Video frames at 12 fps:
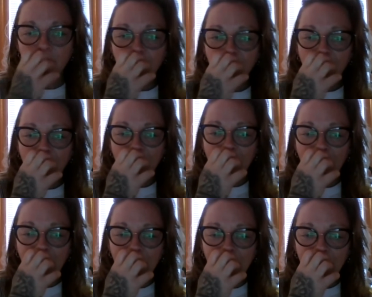and
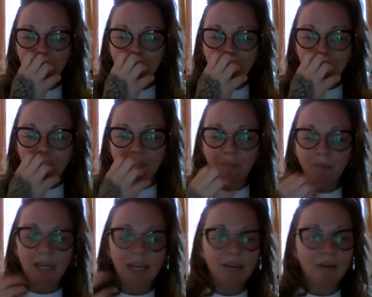we
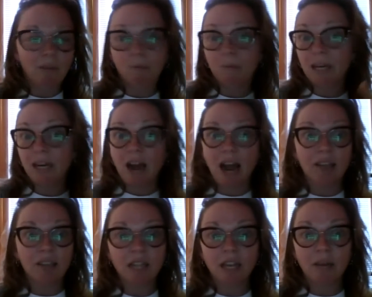can ask
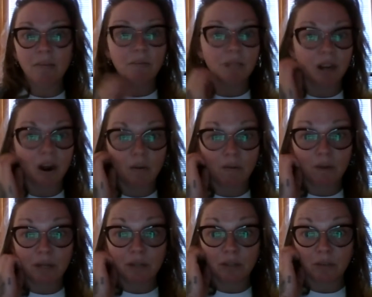him, you know, if we
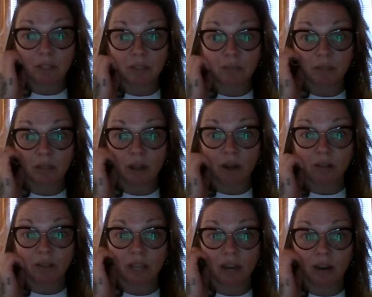can switch some
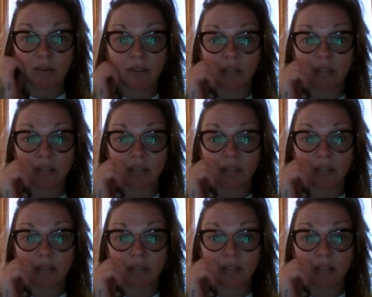songs out.